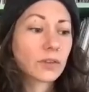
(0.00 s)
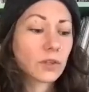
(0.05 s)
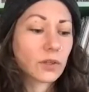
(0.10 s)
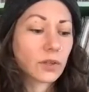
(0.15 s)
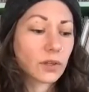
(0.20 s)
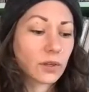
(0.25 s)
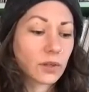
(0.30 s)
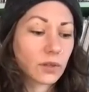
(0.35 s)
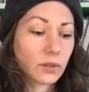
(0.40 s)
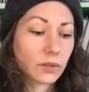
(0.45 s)

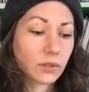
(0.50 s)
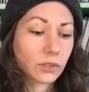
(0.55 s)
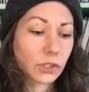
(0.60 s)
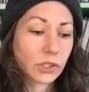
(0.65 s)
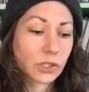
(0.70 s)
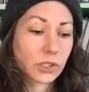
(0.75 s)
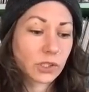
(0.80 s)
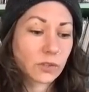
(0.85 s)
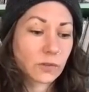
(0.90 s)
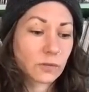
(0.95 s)
the
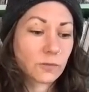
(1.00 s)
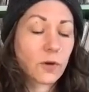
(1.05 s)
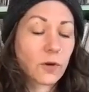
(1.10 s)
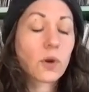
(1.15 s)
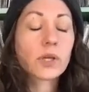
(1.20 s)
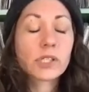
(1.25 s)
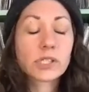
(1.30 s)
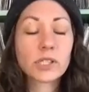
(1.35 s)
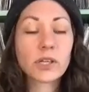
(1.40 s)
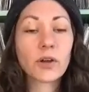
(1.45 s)
just
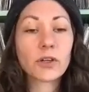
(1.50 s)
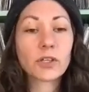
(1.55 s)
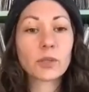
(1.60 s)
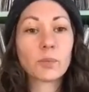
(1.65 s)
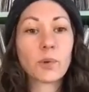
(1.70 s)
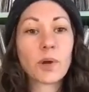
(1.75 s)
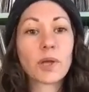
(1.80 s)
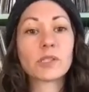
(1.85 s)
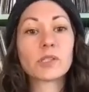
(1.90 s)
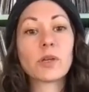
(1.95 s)
focusing on your
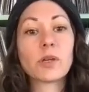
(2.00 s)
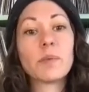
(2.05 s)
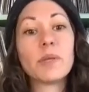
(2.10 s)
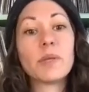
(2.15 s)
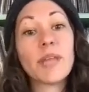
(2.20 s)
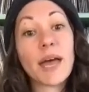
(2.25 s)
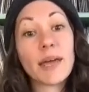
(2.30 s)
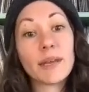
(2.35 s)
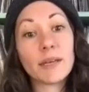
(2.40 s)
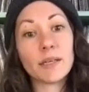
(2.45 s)
breath so i mean
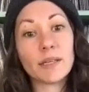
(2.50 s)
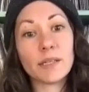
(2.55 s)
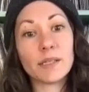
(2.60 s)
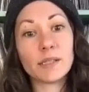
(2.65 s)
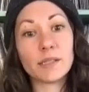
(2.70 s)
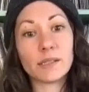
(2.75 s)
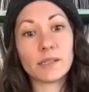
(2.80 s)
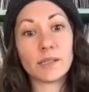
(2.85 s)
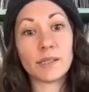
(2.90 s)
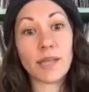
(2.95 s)
that
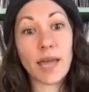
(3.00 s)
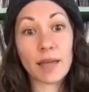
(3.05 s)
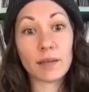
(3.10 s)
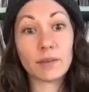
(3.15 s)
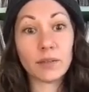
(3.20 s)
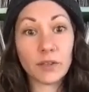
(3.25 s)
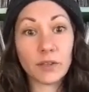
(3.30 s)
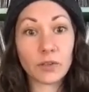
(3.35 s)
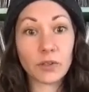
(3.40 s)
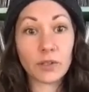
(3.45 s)
is
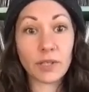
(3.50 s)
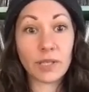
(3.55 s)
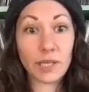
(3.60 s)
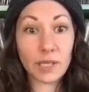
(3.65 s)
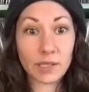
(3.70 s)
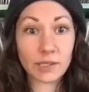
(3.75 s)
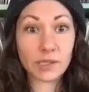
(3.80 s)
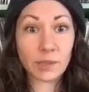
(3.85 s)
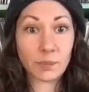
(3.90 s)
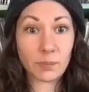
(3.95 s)
that literally
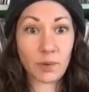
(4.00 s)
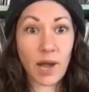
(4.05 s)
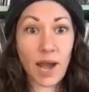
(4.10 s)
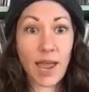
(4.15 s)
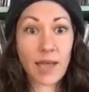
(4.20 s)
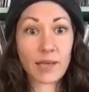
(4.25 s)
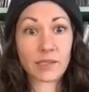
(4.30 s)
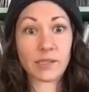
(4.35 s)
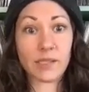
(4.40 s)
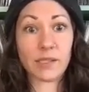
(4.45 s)
is the
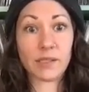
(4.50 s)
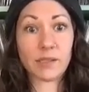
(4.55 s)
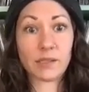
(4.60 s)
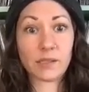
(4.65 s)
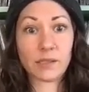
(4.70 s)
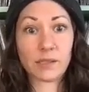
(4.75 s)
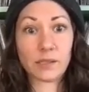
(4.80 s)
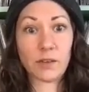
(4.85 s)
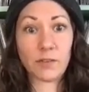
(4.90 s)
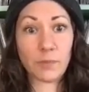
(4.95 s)

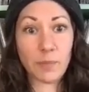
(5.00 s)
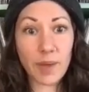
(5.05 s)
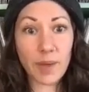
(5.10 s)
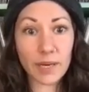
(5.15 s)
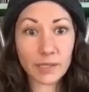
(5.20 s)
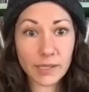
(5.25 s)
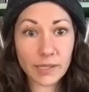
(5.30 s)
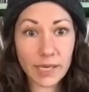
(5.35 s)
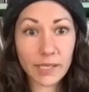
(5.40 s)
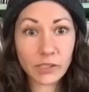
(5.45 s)
practice of
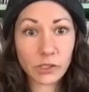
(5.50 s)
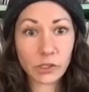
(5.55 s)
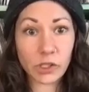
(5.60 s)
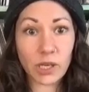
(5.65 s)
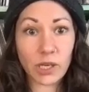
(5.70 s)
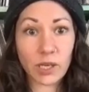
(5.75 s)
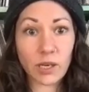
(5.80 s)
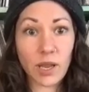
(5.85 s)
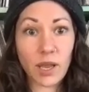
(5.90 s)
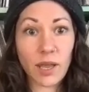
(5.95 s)

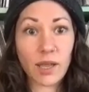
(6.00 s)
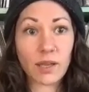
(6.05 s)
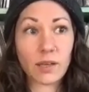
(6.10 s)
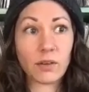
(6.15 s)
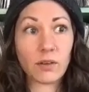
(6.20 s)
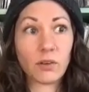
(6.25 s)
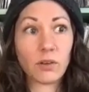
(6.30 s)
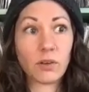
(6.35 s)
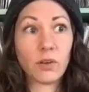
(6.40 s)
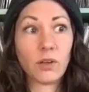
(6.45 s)
meditation
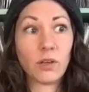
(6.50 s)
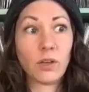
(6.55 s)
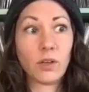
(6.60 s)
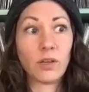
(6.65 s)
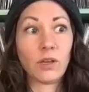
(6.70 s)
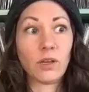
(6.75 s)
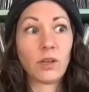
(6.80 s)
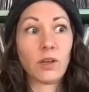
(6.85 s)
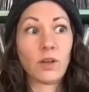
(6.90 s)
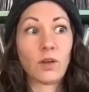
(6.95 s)
and mm.
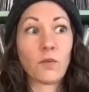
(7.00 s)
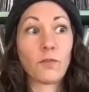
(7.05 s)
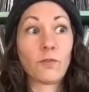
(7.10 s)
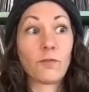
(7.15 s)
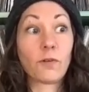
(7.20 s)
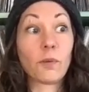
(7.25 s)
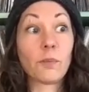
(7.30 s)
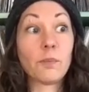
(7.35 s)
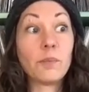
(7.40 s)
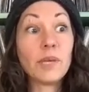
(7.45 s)

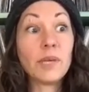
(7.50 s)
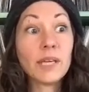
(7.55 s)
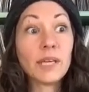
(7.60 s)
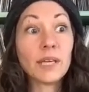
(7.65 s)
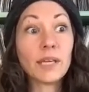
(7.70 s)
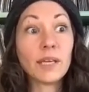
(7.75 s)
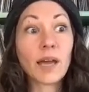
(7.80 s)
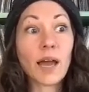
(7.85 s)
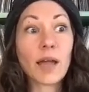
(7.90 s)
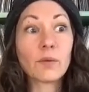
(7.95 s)
for
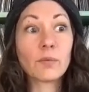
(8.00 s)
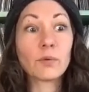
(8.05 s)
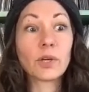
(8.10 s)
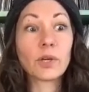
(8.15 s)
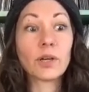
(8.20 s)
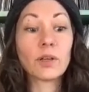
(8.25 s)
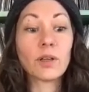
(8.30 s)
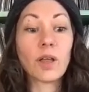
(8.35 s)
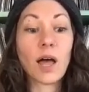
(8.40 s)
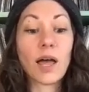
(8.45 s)
me i
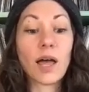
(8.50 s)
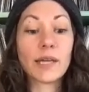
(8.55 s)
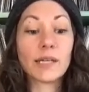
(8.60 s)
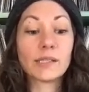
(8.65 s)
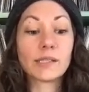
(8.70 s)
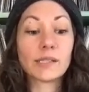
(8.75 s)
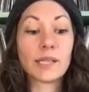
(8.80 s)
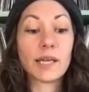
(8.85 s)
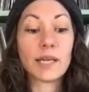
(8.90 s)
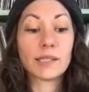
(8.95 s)

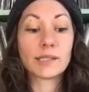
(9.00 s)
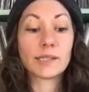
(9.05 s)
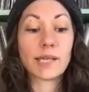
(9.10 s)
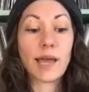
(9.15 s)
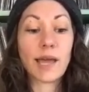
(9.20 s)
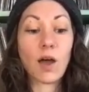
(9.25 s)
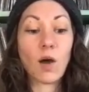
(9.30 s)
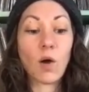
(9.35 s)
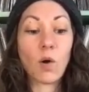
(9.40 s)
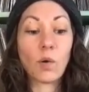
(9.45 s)
realized it's
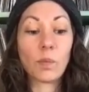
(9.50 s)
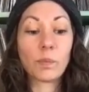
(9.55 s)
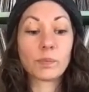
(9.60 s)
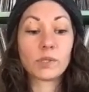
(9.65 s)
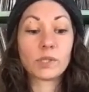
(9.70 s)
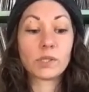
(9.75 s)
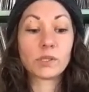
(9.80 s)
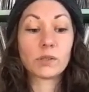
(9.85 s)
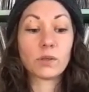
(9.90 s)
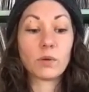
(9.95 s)

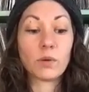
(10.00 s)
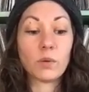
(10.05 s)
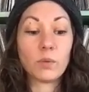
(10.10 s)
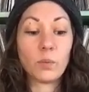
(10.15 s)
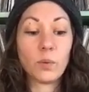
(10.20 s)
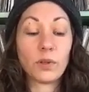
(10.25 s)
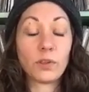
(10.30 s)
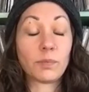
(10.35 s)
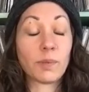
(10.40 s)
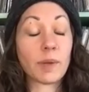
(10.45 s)
helped
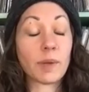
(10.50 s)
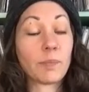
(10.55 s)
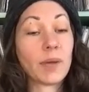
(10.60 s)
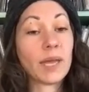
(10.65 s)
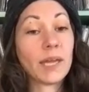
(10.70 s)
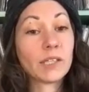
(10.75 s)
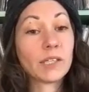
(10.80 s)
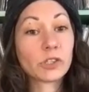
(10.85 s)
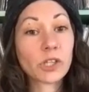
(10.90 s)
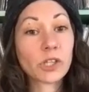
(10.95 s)
with my
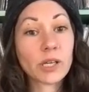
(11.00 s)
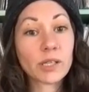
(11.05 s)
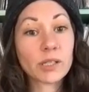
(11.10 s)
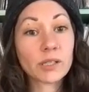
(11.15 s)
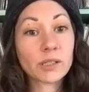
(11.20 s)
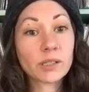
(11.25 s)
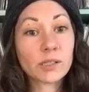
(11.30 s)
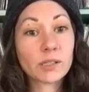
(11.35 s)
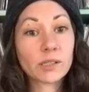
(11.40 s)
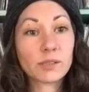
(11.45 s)

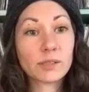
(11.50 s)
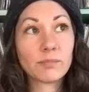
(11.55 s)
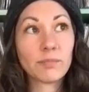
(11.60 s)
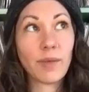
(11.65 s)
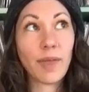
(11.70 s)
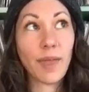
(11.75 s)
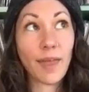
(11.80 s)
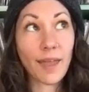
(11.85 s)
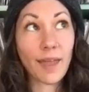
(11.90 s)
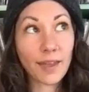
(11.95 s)
patience
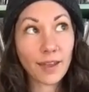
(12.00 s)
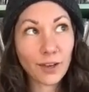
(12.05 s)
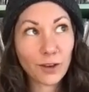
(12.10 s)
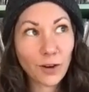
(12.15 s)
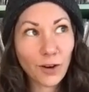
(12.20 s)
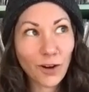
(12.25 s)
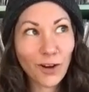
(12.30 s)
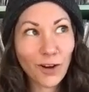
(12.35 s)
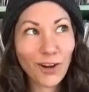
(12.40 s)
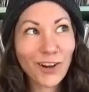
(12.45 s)

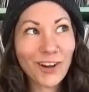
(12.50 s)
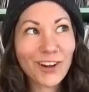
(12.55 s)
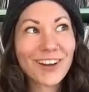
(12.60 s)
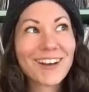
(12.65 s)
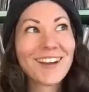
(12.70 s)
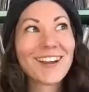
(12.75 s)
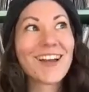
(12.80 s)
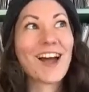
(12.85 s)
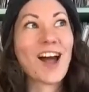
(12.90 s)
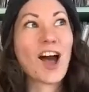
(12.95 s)
anger
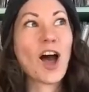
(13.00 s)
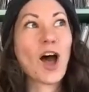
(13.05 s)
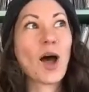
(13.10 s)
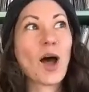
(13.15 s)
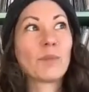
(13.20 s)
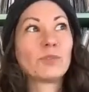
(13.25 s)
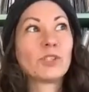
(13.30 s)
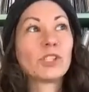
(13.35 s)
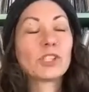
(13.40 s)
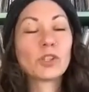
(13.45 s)

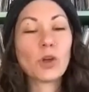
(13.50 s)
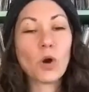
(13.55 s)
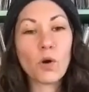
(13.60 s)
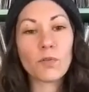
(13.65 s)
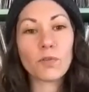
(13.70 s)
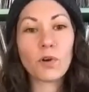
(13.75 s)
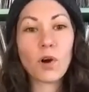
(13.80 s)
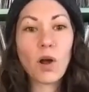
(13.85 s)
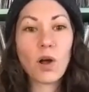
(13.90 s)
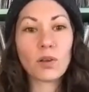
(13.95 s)
um, just
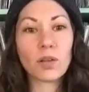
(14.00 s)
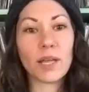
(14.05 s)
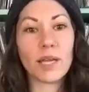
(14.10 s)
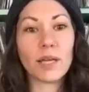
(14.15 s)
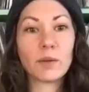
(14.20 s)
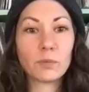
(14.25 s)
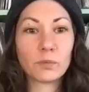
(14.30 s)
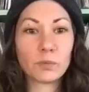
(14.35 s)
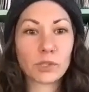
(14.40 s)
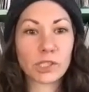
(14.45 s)
overall
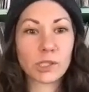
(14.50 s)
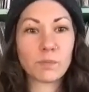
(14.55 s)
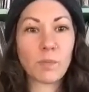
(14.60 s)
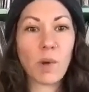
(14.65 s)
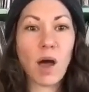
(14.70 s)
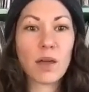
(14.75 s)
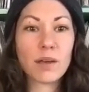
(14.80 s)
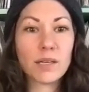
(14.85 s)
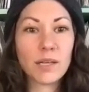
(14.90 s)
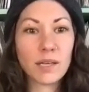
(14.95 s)
like
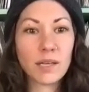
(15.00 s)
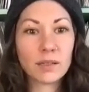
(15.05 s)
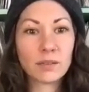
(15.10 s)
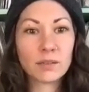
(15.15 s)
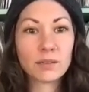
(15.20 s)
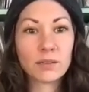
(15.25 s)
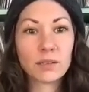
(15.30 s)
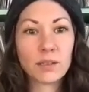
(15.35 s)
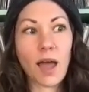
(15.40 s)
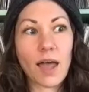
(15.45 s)
responding
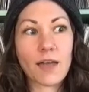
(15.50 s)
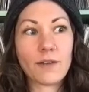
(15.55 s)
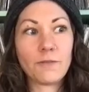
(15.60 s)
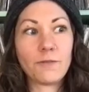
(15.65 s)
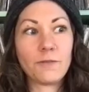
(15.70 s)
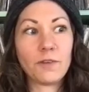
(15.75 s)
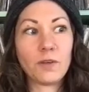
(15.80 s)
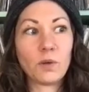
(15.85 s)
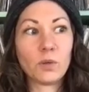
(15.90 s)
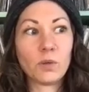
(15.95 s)
i
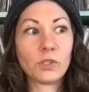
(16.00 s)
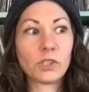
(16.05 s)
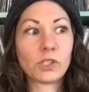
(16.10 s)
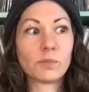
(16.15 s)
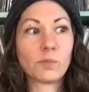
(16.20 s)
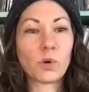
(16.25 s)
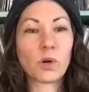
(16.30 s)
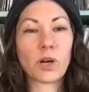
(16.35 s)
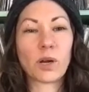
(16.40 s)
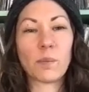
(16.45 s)
feel just
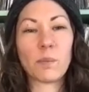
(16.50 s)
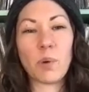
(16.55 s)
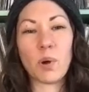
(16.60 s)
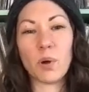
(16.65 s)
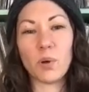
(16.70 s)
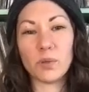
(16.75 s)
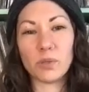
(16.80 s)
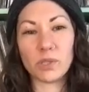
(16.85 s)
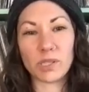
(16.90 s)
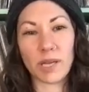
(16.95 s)
more
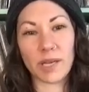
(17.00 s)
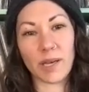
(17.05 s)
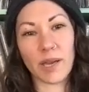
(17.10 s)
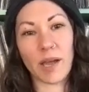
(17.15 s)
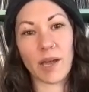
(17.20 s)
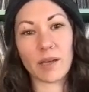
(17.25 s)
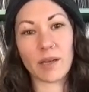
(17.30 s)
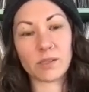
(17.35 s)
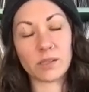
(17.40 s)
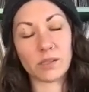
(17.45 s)
composed i
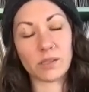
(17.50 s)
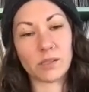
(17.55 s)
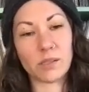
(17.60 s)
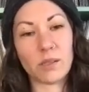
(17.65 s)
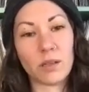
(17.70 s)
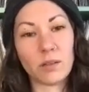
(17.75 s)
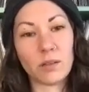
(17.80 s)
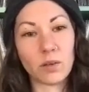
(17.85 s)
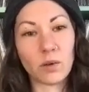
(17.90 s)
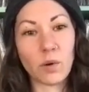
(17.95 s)
guess
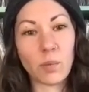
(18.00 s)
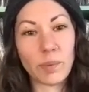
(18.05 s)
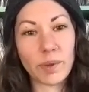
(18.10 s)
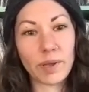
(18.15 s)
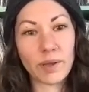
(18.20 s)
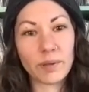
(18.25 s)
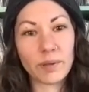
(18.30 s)
a little bit